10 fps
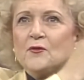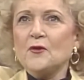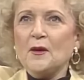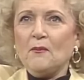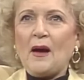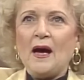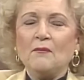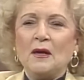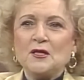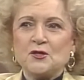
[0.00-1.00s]
drip on
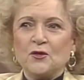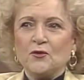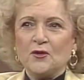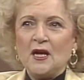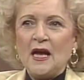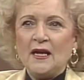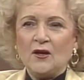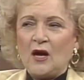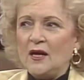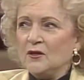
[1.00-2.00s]
my shoulder. And
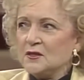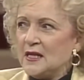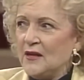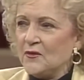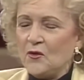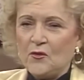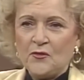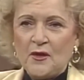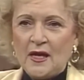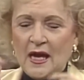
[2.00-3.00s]
I look down the whole
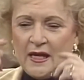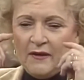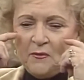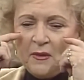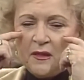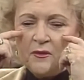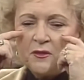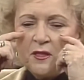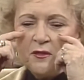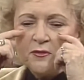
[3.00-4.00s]
thing, and everybody, the
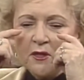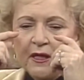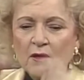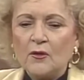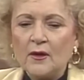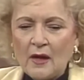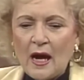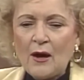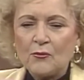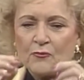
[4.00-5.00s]
tears are kind of going
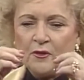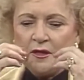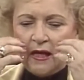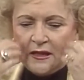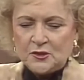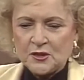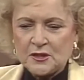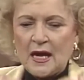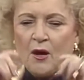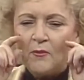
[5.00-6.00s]
out, you know, not just
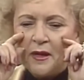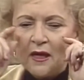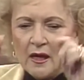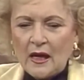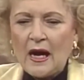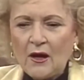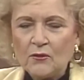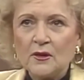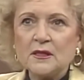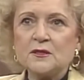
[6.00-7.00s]
down, mm. but
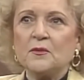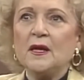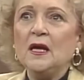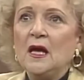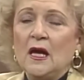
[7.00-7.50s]
out this way.